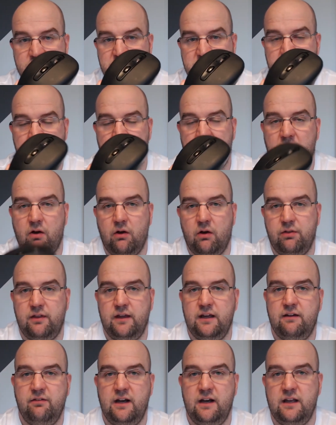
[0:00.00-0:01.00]
I can't
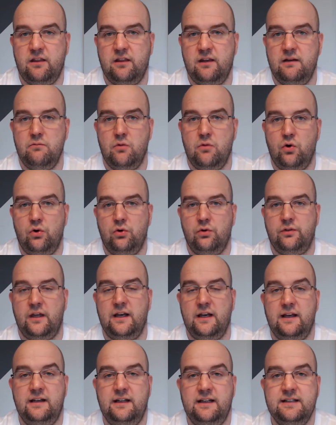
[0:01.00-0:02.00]
think of anything more that
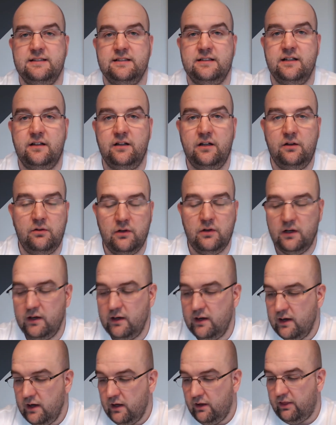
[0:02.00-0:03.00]
it needs to do.
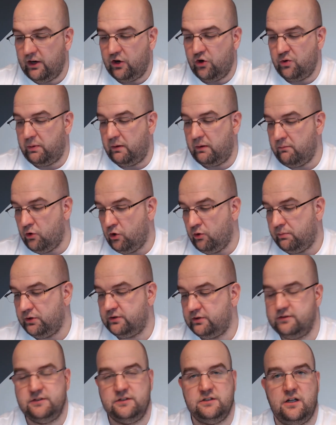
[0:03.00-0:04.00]
There could be more
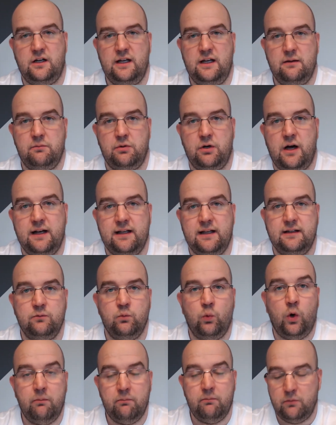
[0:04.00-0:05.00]
buttons on it, but I didn't
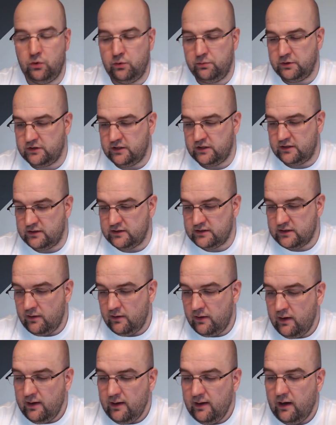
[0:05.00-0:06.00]
want more buttons.
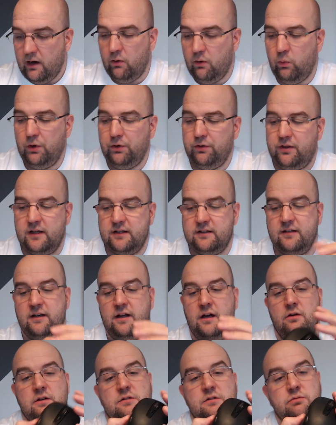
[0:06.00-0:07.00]
Oh, one thing to
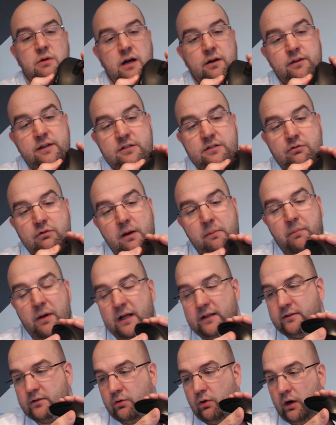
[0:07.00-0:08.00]
note as well, this grip
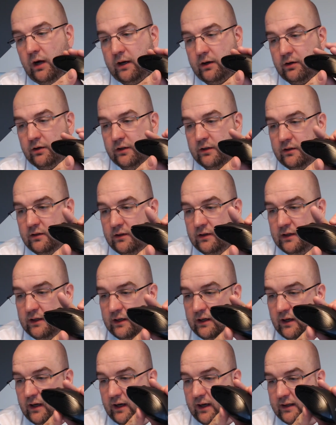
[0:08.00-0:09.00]
pad's quite good.
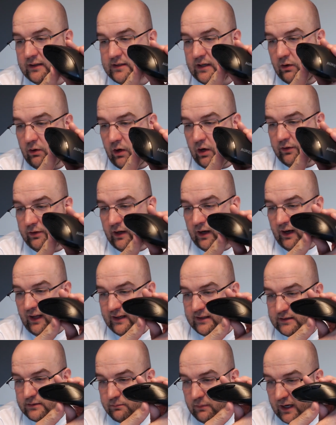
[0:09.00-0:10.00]
Uh, so on the
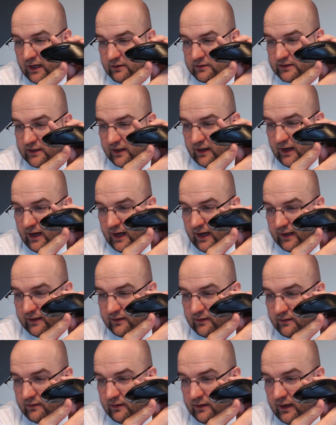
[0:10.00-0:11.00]
last mouse that I
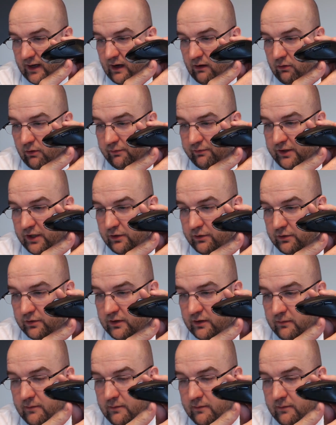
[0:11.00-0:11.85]
had, that I reviewed,